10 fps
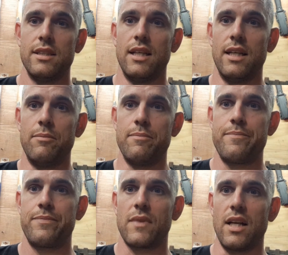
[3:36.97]

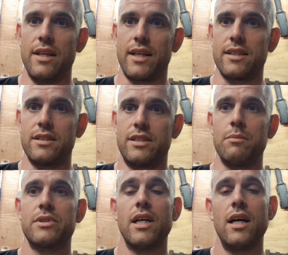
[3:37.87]
I think it's a
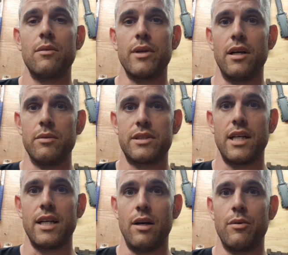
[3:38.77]
jump start. When I was
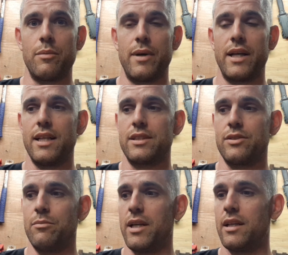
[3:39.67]
starting, I would have paid that
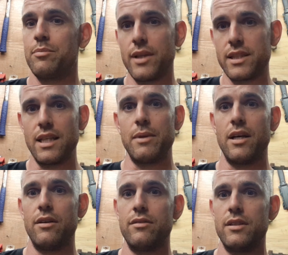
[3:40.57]
sort of money. Please let me
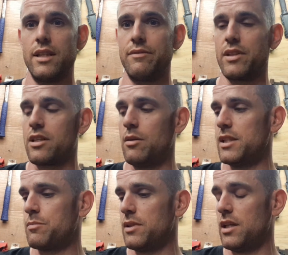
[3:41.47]
know. Leave in the
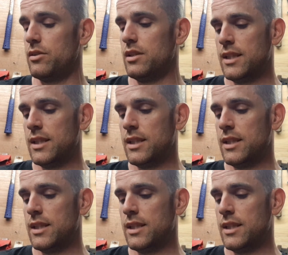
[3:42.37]
comments below.